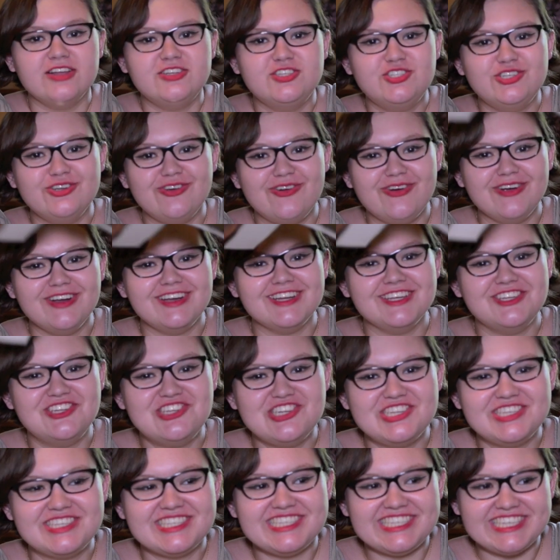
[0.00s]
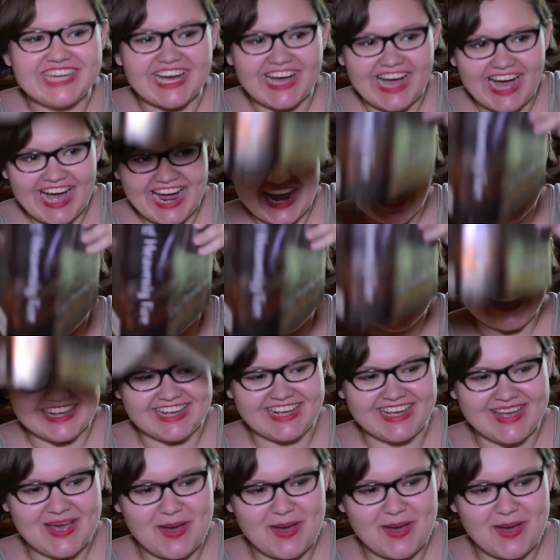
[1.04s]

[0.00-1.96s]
Jordan just died,